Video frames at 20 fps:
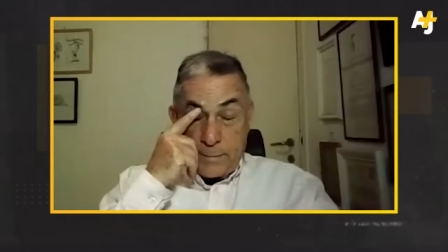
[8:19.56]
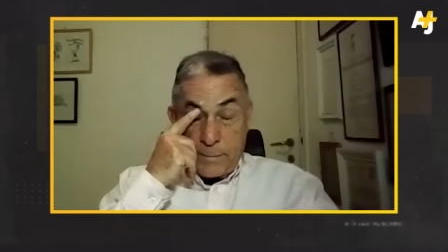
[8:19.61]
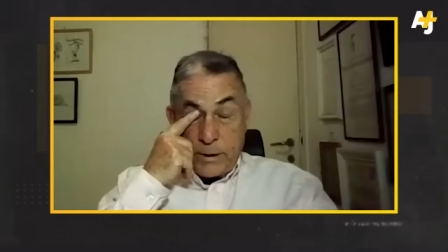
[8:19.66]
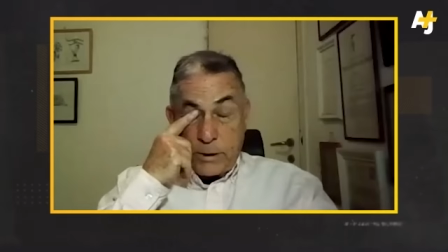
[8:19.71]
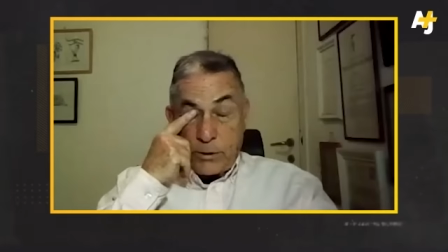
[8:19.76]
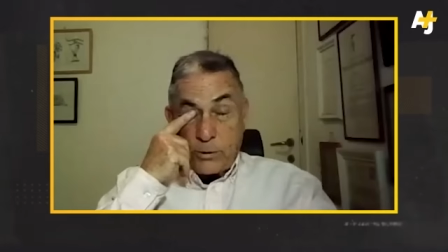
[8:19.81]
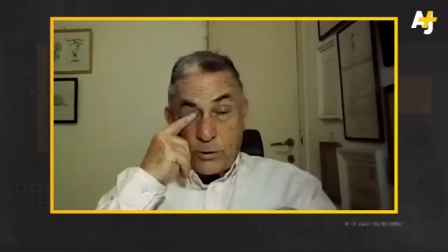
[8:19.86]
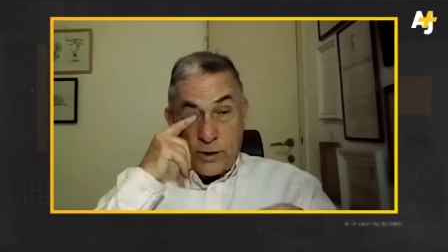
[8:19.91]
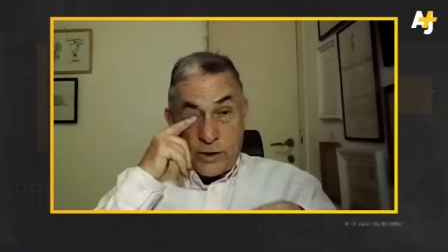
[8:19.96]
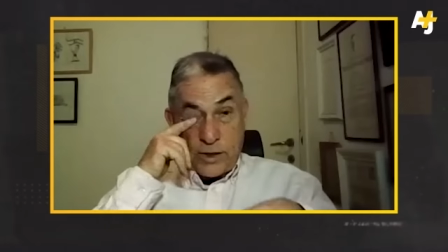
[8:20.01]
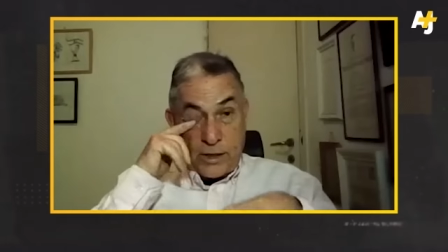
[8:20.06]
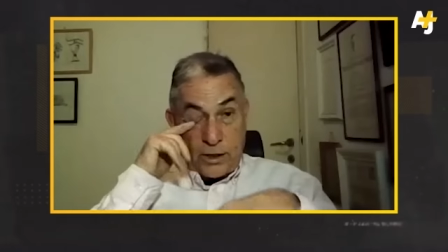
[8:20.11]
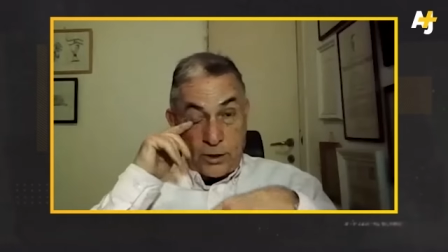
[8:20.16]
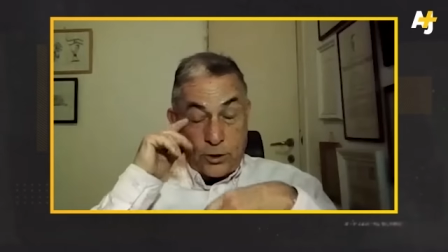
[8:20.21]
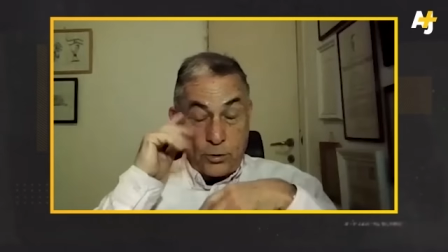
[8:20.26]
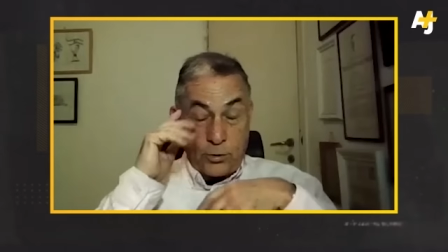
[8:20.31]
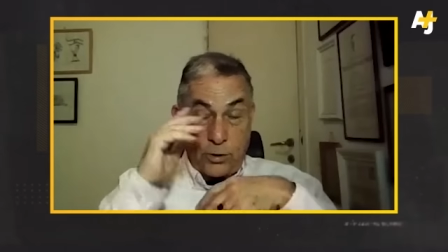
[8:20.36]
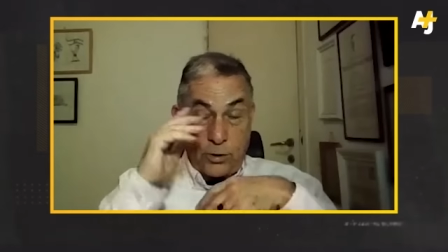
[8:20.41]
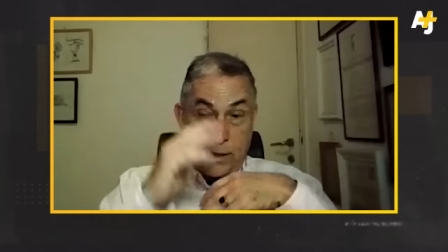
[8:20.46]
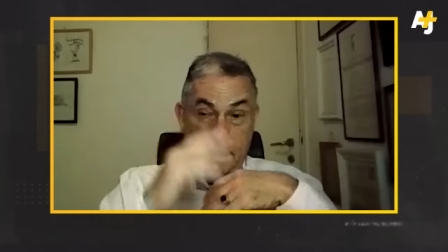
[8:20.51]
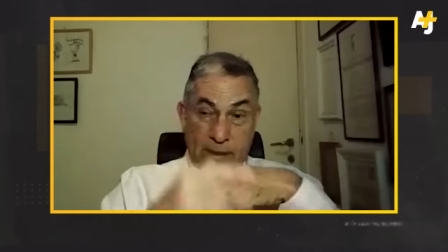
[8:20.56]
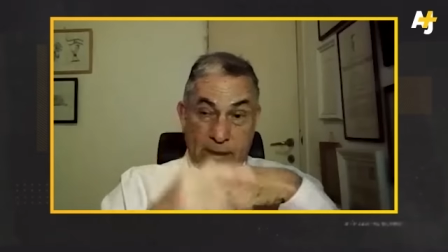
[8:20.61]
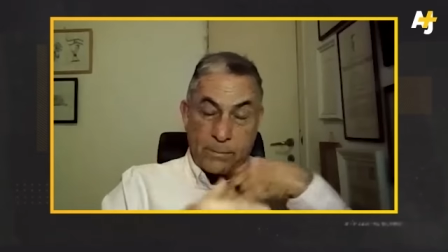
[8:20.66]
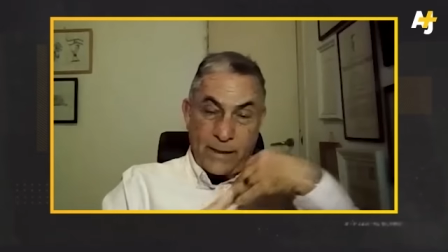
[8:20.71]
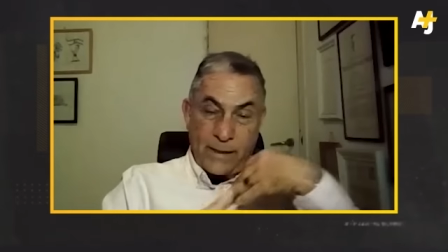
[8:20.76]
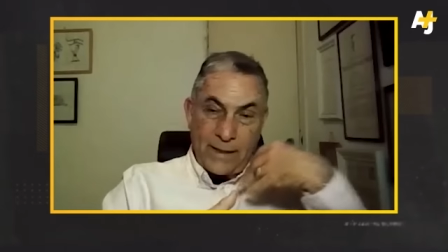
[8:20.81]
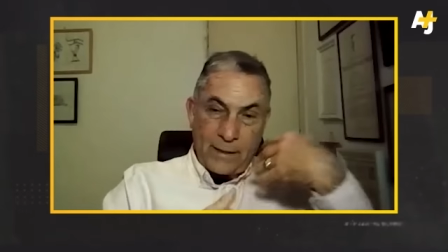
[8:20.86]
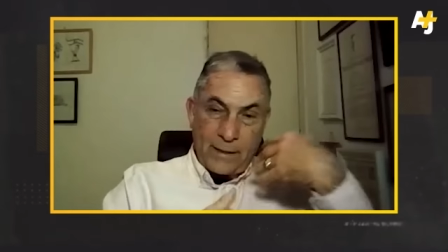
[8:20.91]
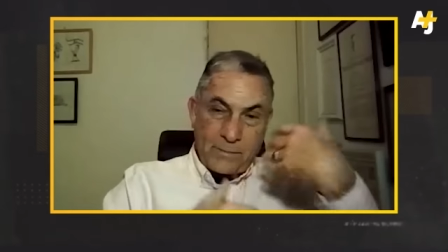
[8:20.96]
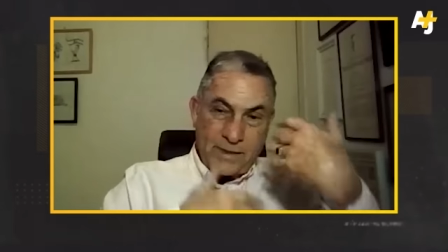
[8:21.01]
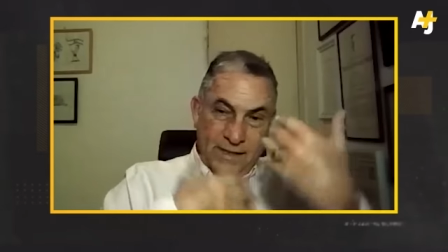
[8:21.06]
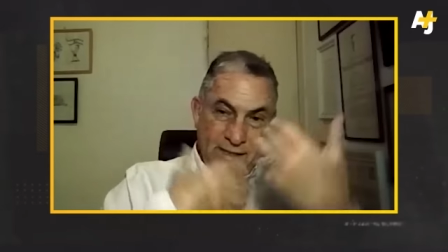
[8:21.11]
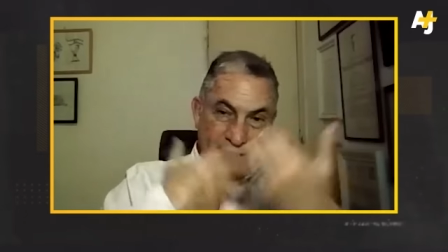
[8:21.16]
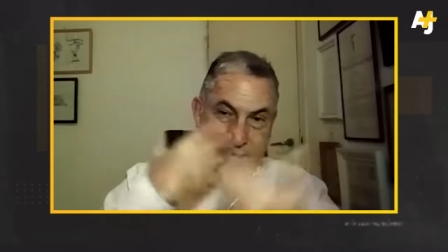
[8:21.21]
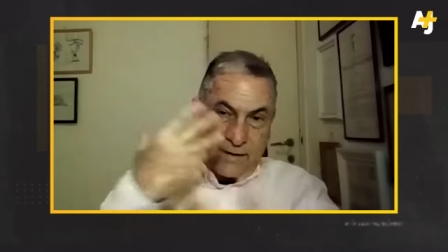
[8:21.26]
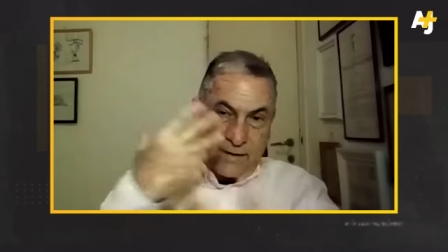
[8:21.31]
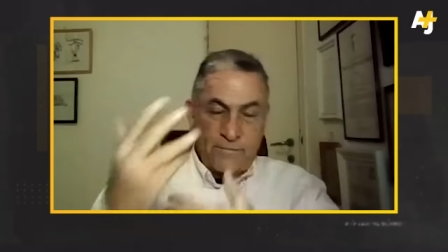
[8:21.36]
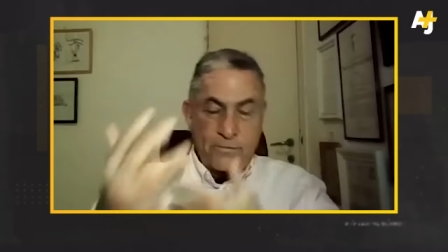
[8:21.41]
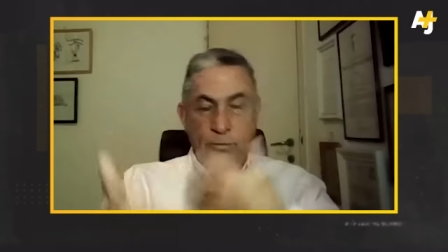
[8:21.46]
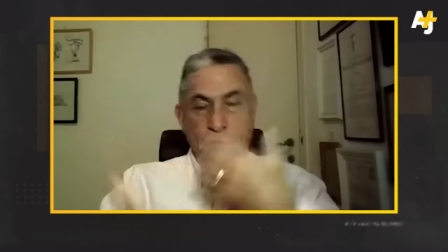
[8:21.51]
because the journalists by
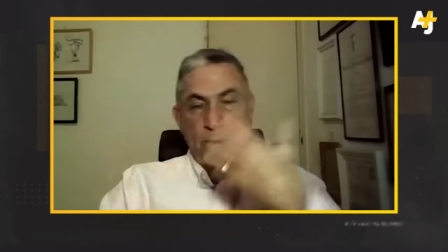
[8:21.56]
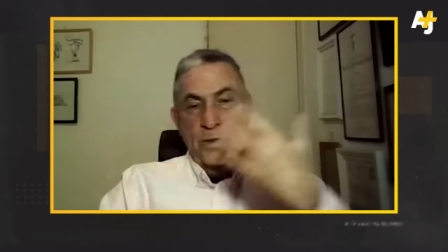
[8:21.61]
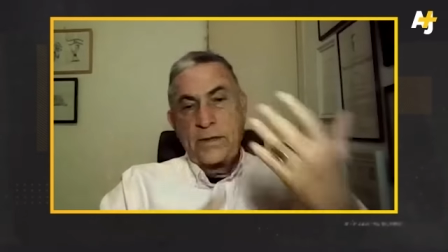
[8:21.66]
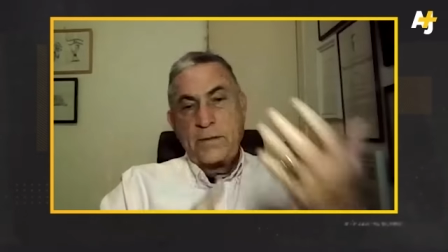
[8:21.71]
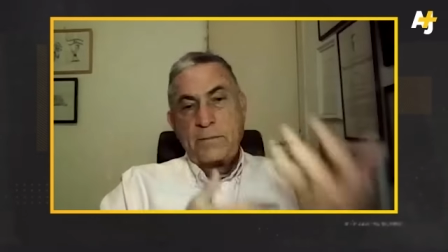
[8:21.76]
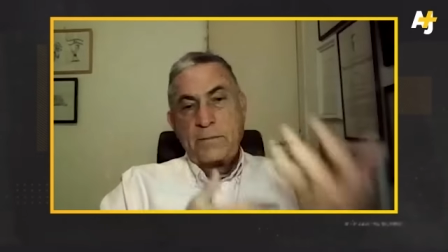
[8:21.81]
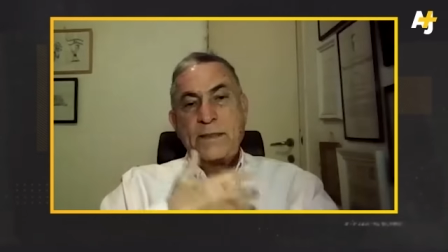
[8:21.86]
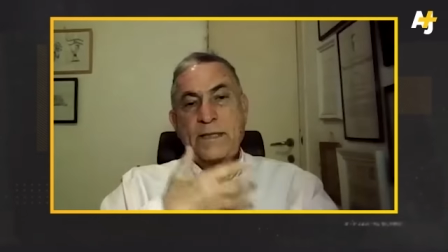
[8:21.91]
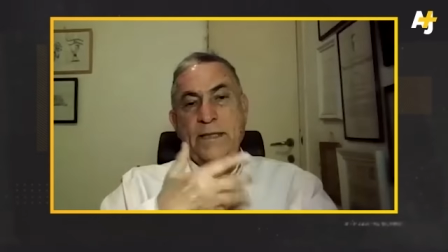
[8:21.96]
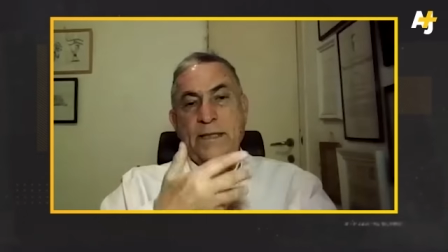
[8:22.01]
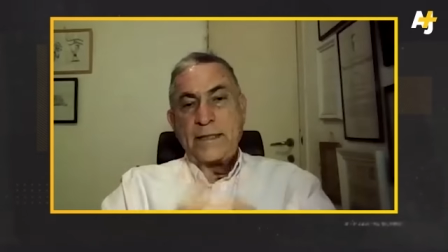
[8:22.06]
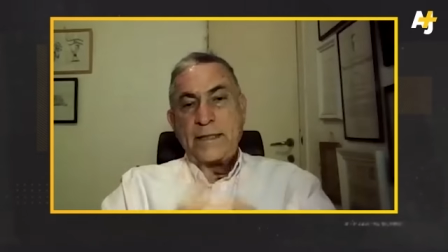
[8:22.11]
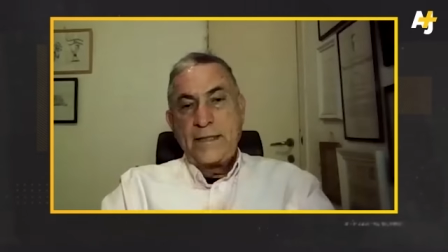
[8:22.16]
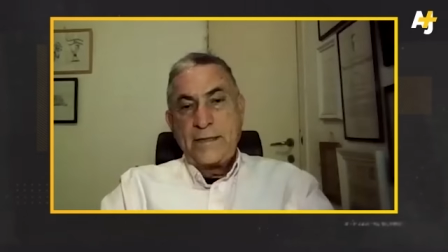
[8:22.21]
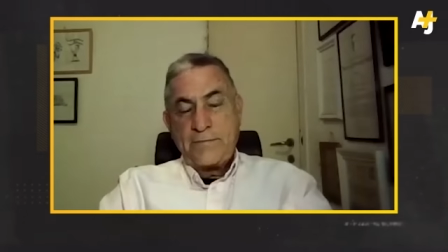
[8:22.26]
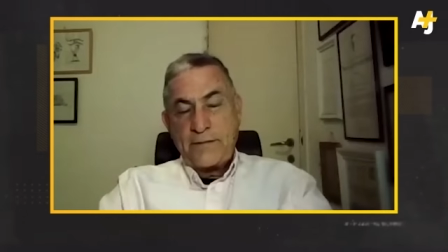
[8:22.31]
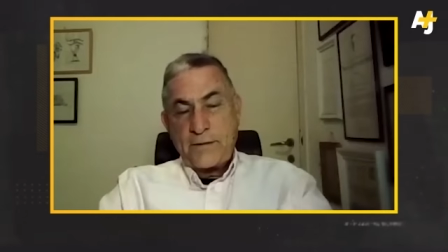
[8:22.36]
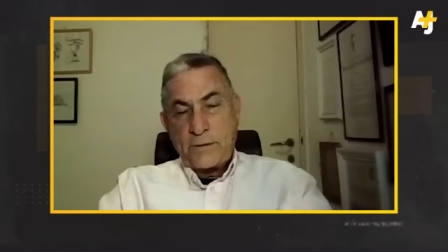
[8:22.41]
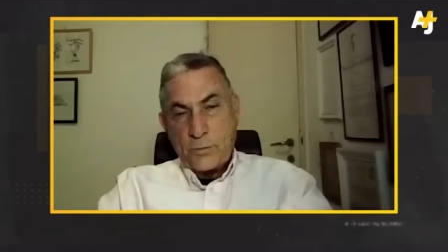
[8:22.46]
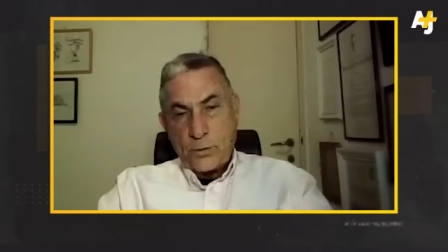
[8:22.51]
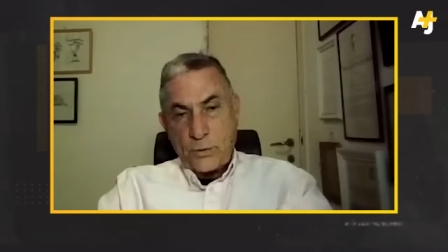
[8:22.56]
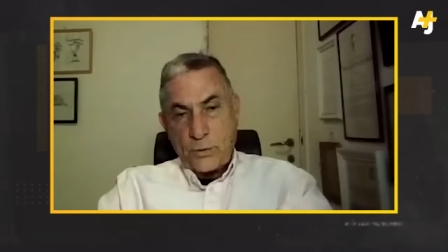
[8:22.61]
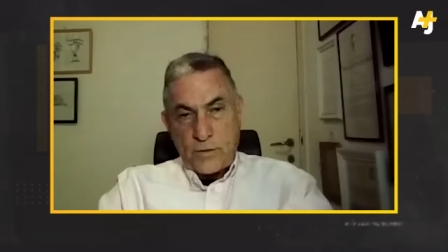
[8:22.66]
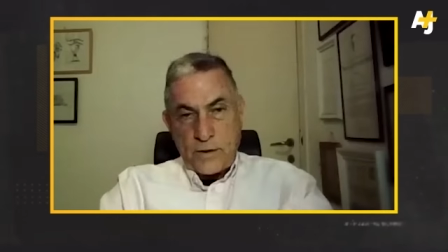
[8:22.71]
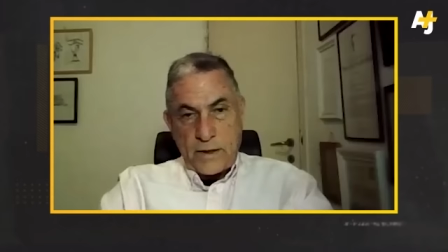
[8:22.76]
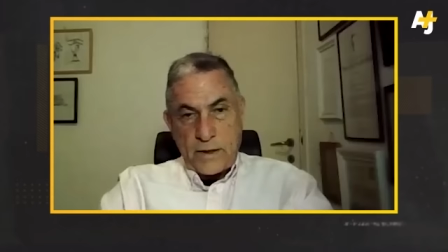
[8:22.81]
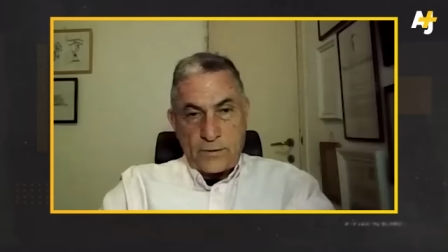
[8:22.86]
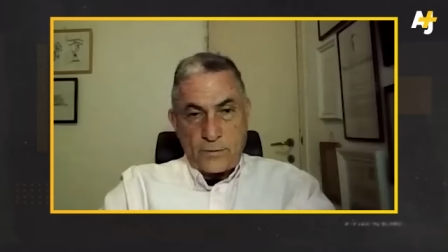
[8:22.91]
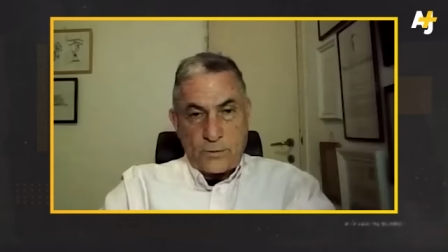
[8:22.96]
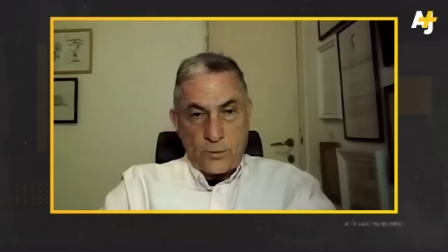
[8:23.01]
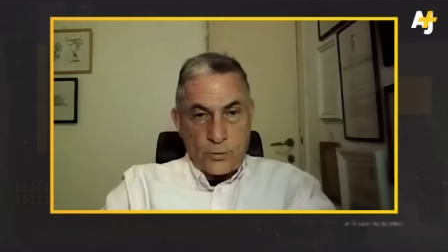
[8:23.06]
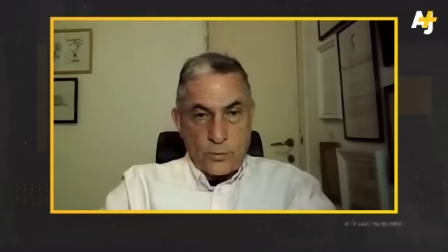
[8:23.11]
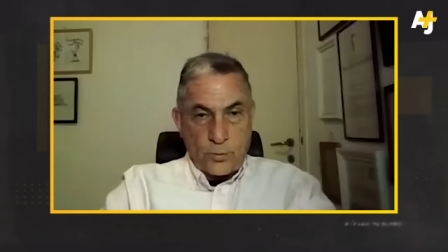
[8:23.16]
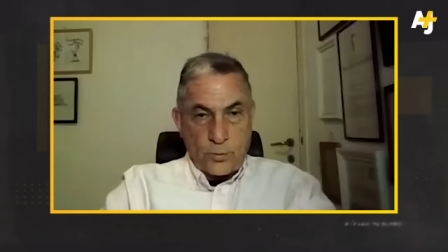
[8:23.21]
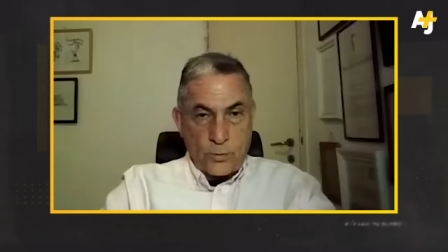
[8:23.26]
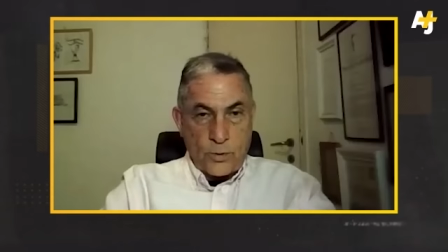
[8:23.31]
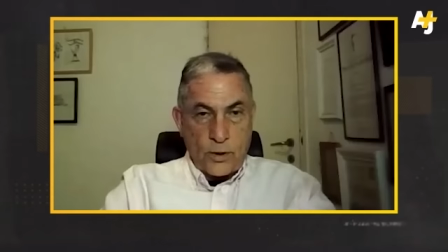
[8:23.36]
themselves already believe in what they do